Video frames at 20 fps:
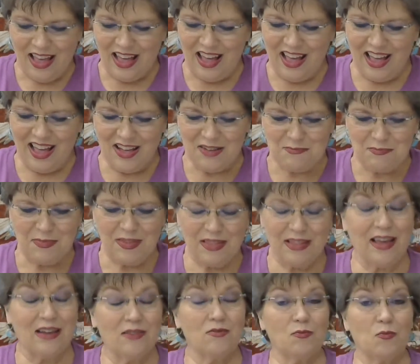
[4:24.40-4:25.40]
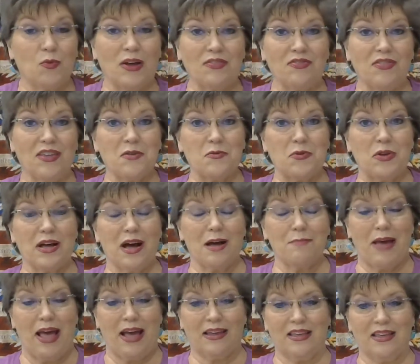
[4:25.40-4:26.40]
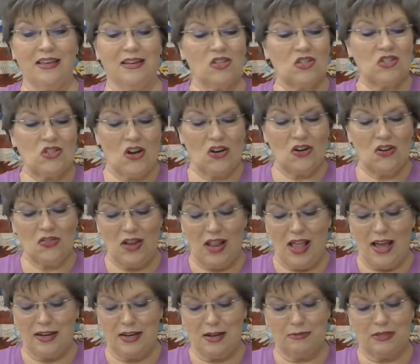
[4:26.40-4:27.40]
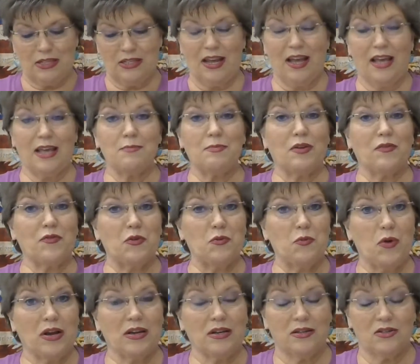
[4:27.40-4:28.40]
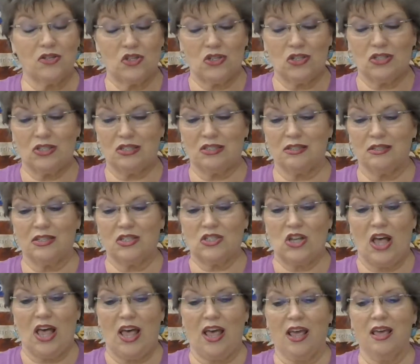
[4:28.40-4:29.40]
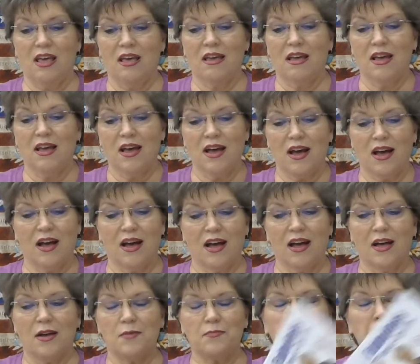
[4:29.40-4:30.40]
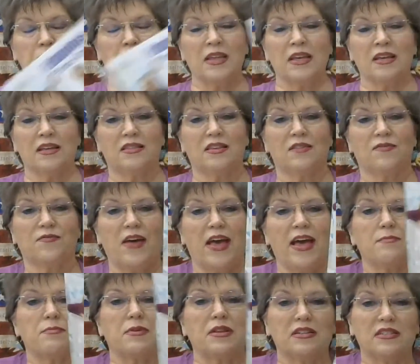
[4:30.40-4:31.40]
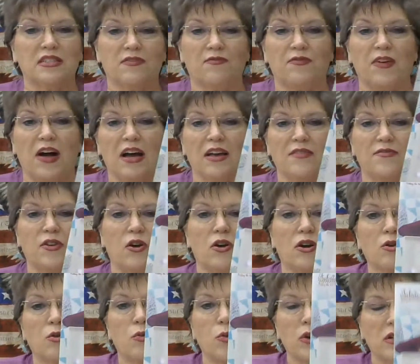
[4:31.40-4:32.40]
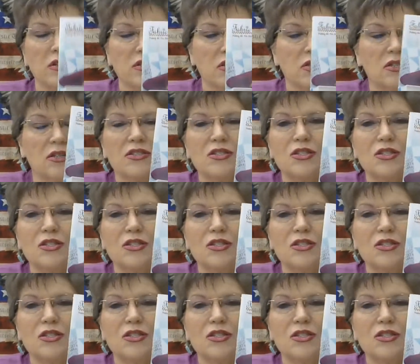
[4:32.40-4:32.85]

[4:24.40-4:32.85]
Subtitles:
And one thing we got back in, it's not on the lineup today, but if you want it, just say, the fabulous 5-yard quilts.